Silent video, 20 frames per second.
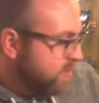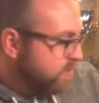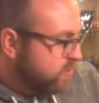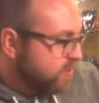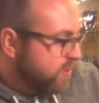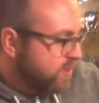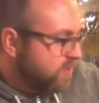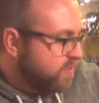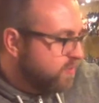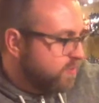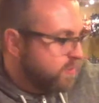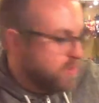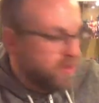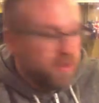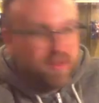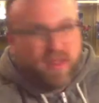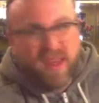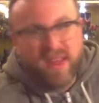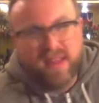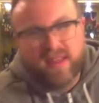some Transformers
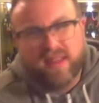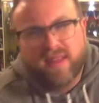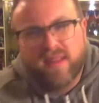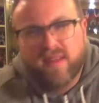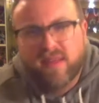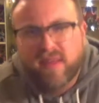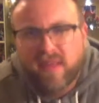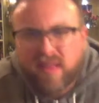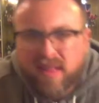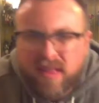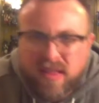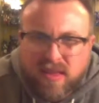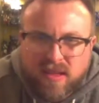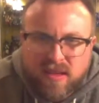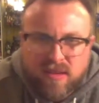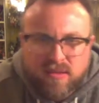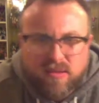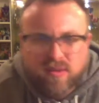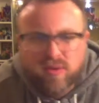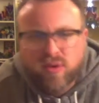on there. And there's
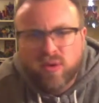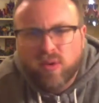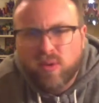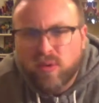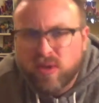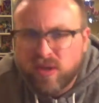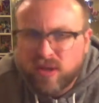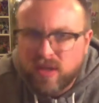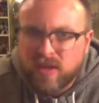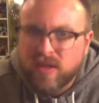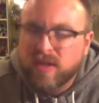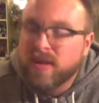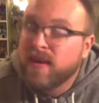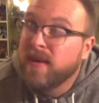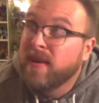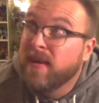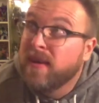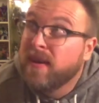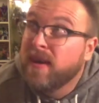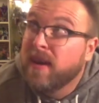a toy
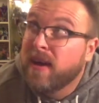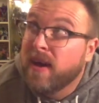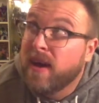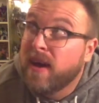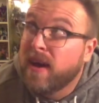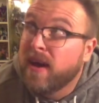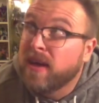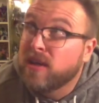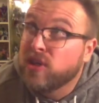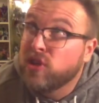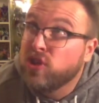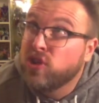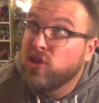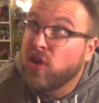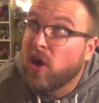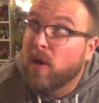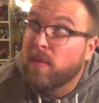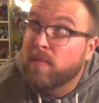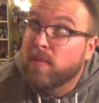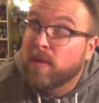
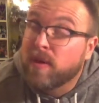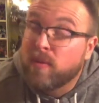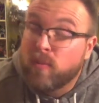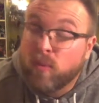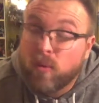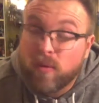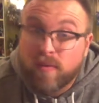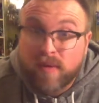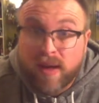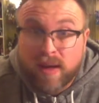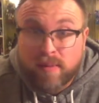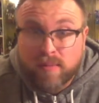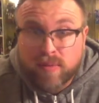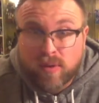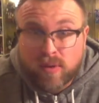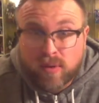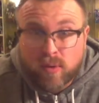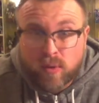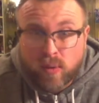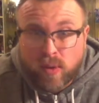shop in
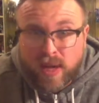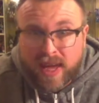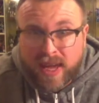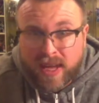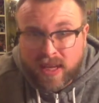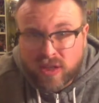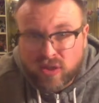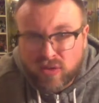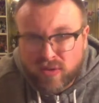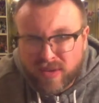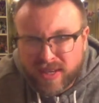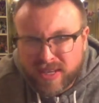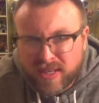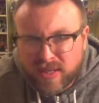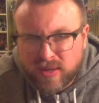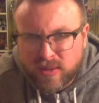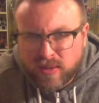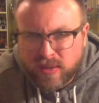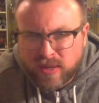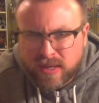Wolverhampton called King Street
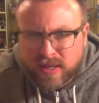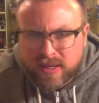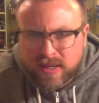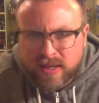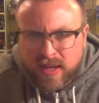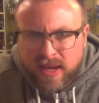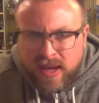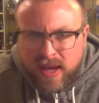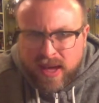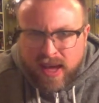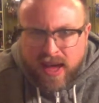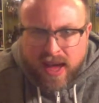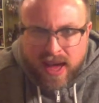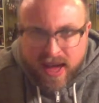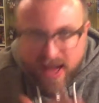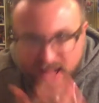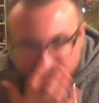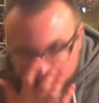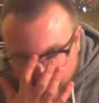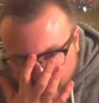Toys.
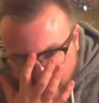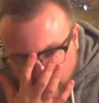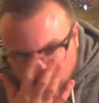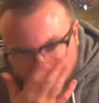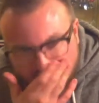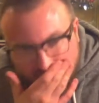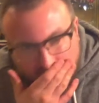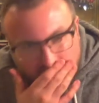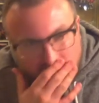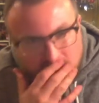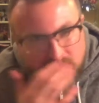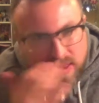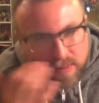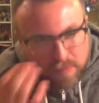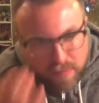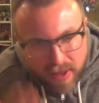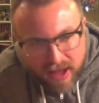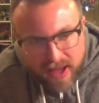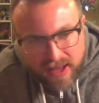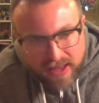And as I got to the
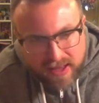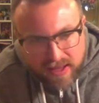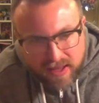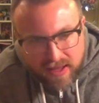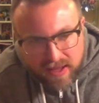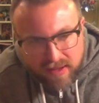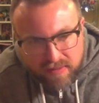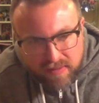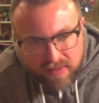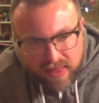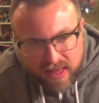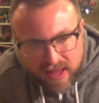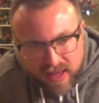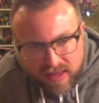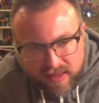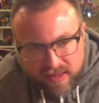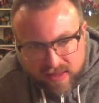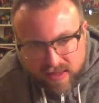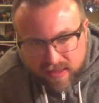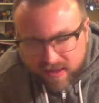back of
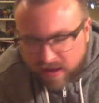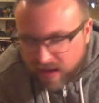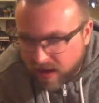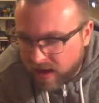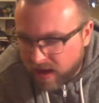this